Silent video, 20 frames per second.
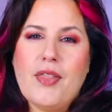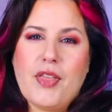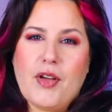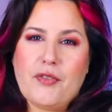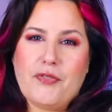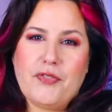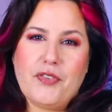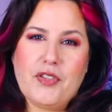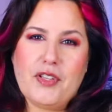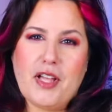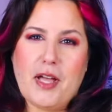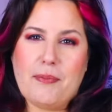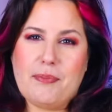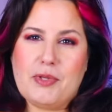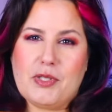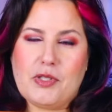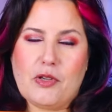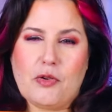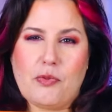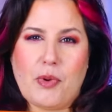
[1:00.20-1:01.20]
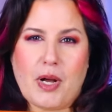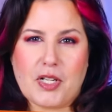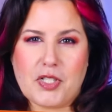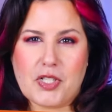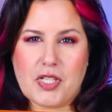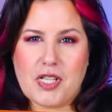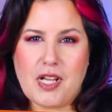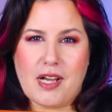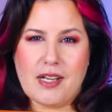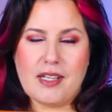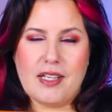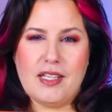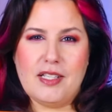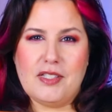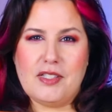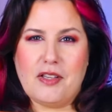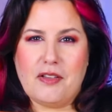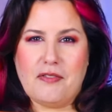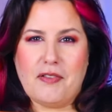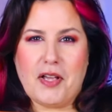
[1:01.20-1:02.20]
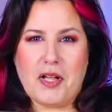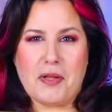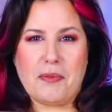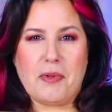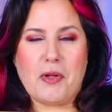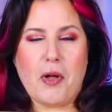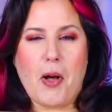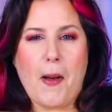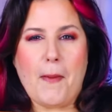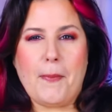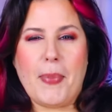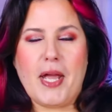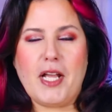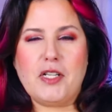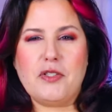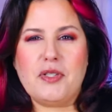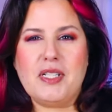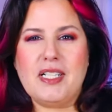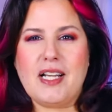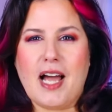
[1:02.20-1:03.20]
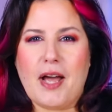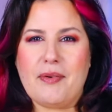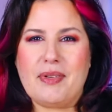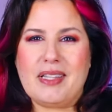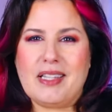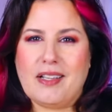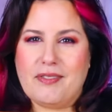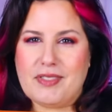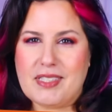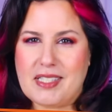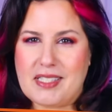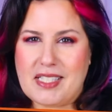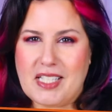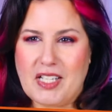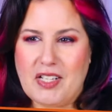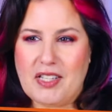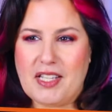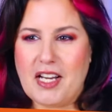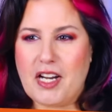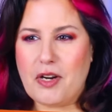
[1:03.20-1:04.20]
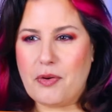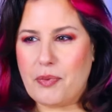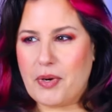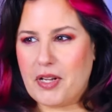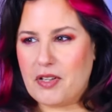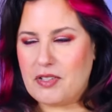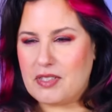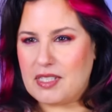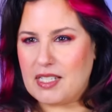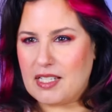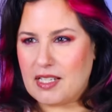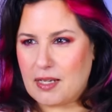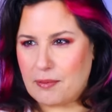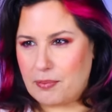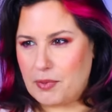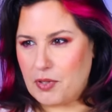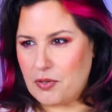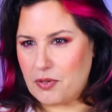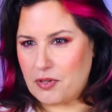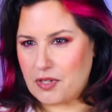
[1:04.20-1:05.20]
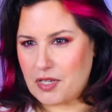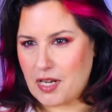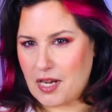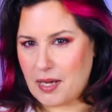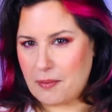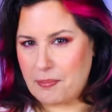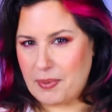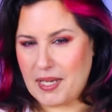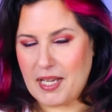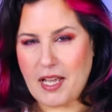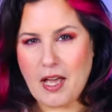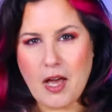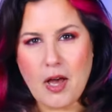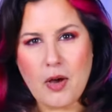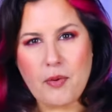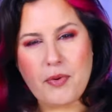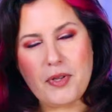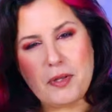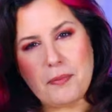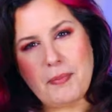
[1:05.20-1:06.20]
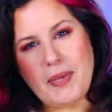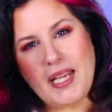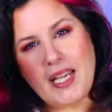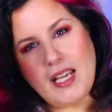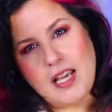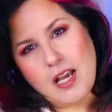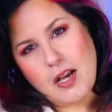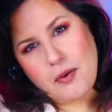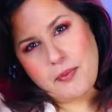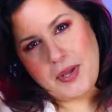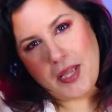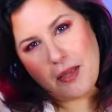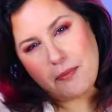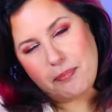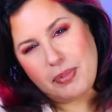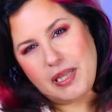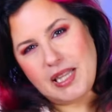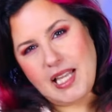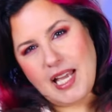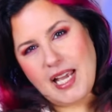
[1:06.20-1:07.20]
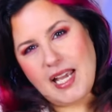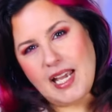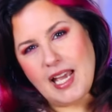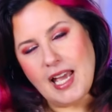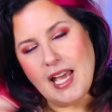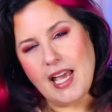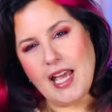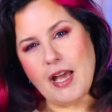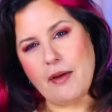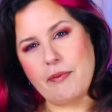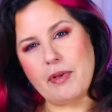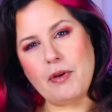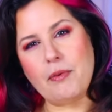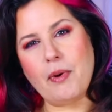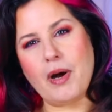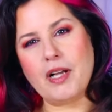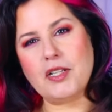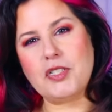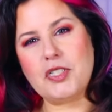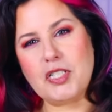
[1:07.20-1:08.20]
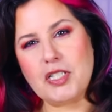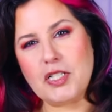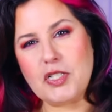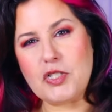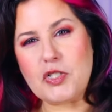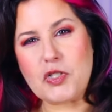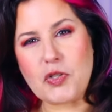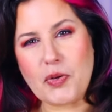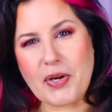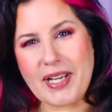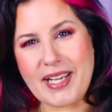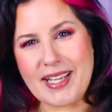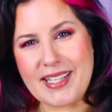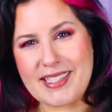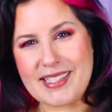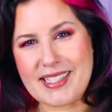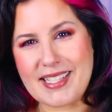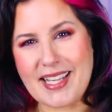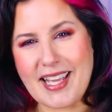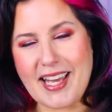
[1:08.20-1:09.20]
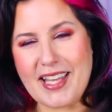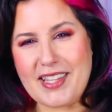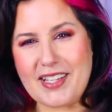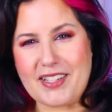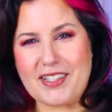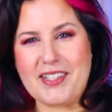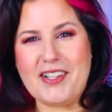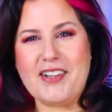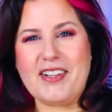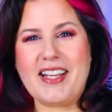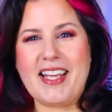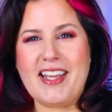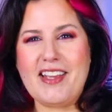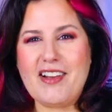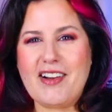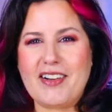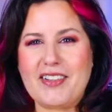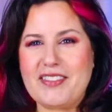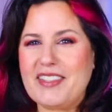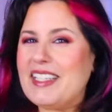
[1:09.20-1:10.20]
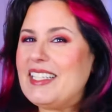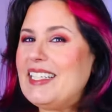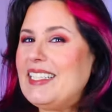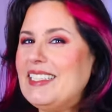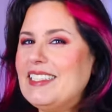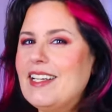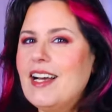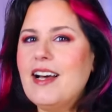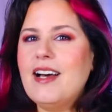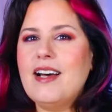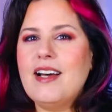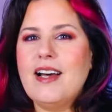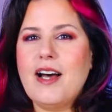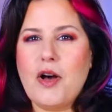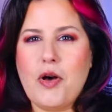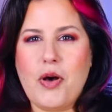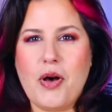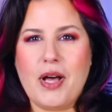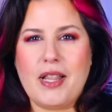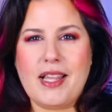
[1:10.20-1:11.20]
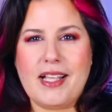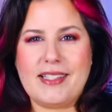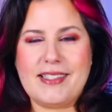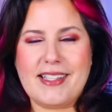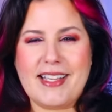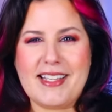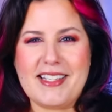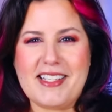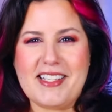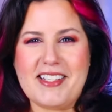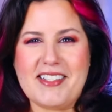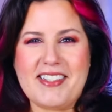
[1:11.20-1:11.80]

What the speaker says: that full episode watch along is available on Patreon. I would love to see you there, where you sync up your copy with me. We hit play and we watch and enjoy together. Okay, you all ready? Let's get to